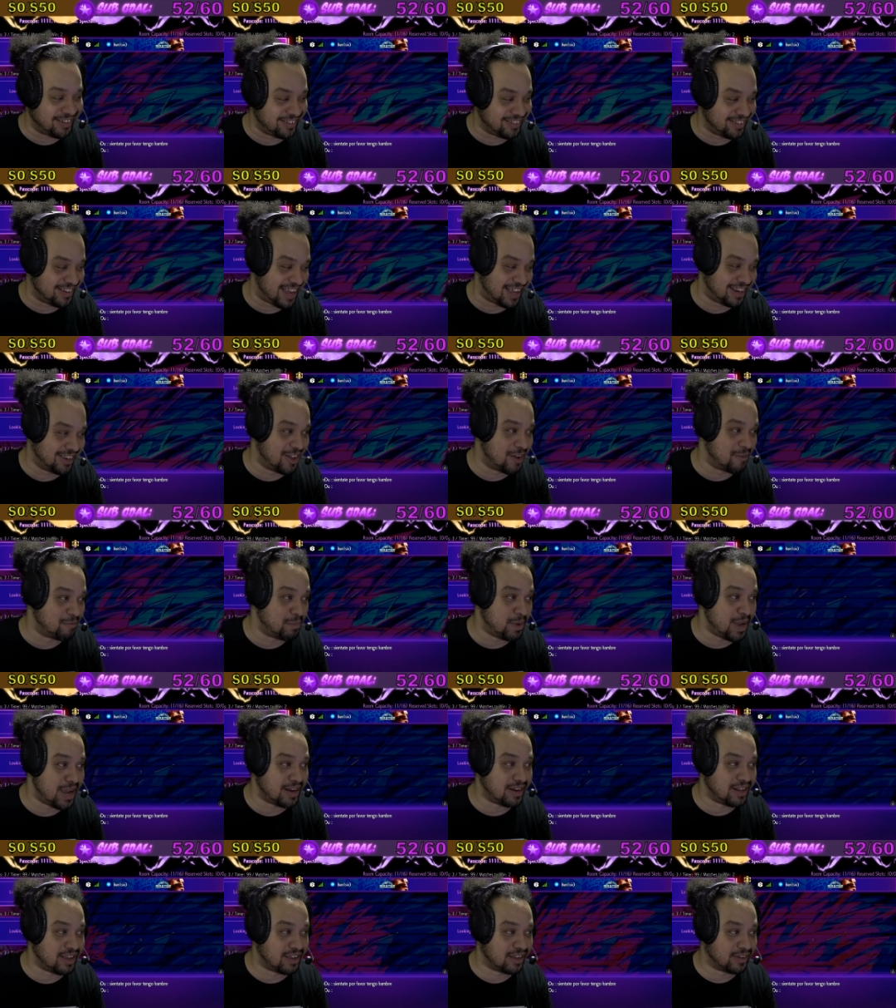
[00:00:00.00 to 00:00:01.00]
I love being
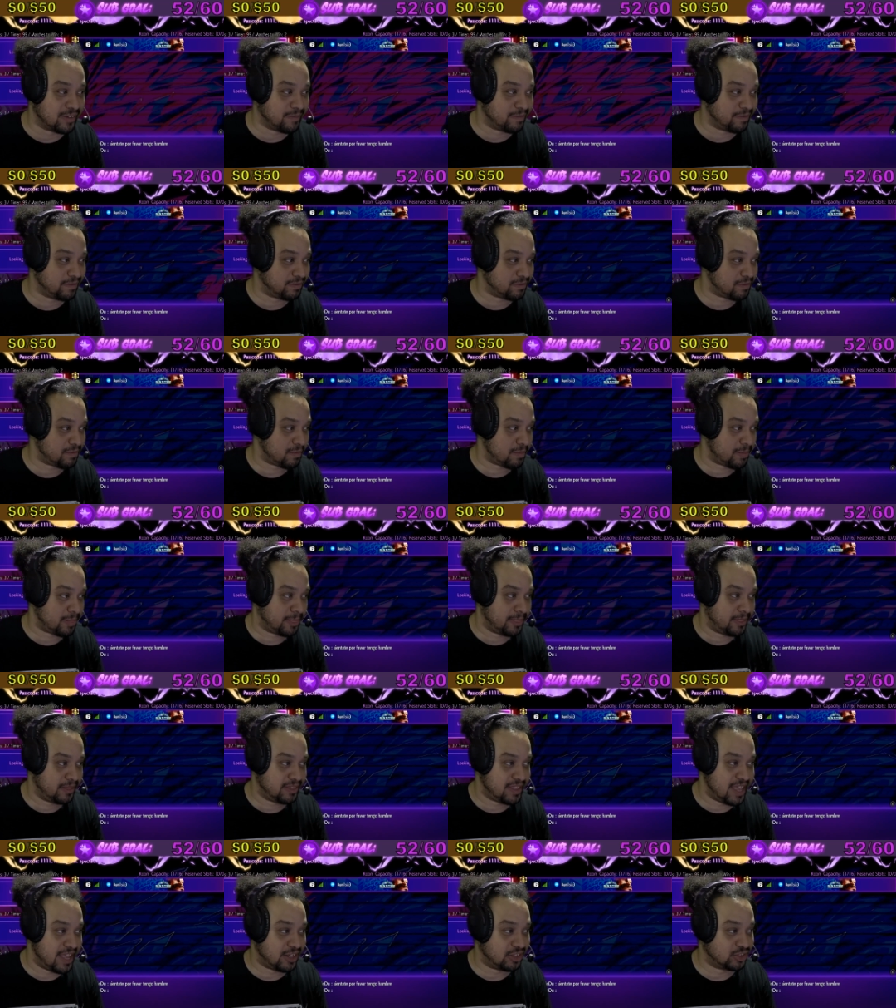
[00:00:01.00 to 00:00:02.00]
here.
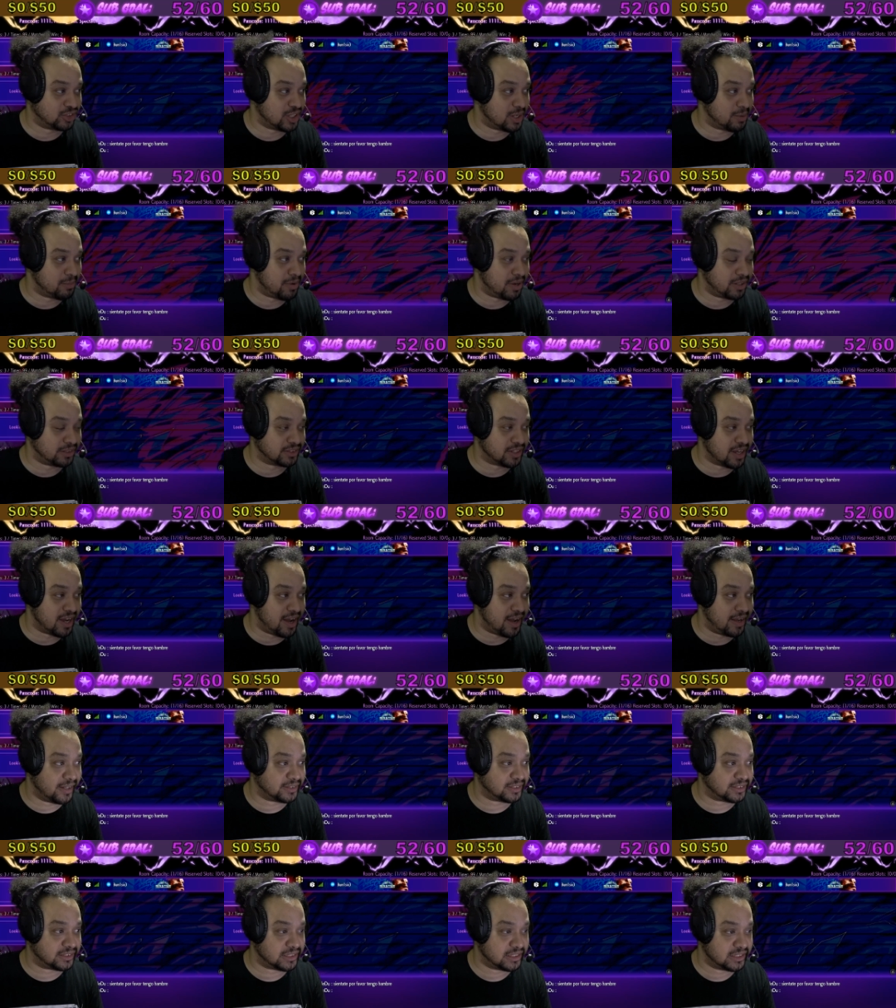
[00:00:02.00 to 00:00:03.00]
Thank you so much,
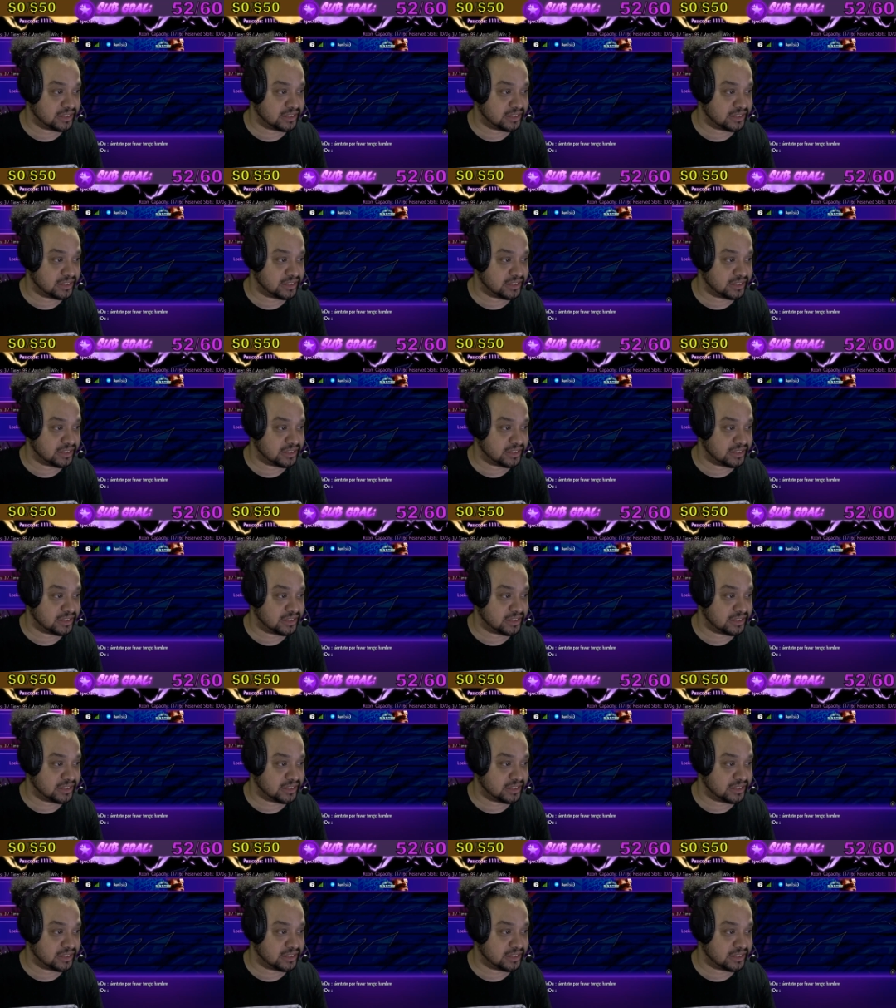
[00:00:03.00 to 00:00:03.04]
guys.